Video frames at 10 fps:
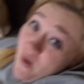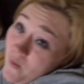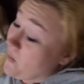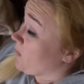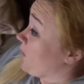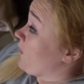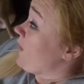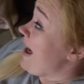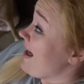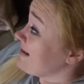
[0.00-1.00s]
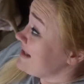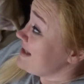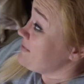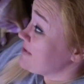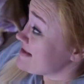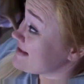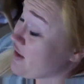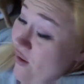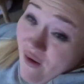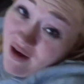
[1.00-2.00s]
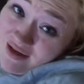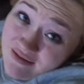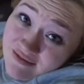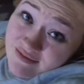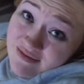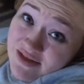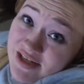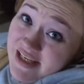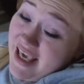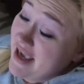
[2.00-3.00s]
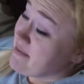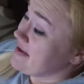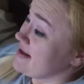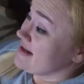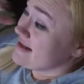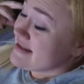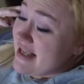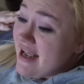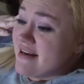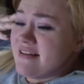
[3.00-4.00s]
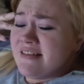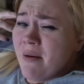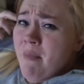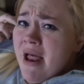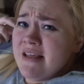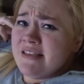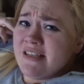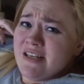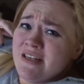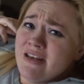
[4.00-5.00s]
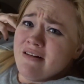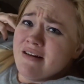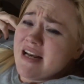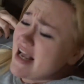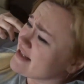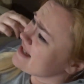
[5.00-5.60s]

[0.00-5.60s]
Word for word: theater. While he was gone, she came in and said, Is somebody sitting here? And I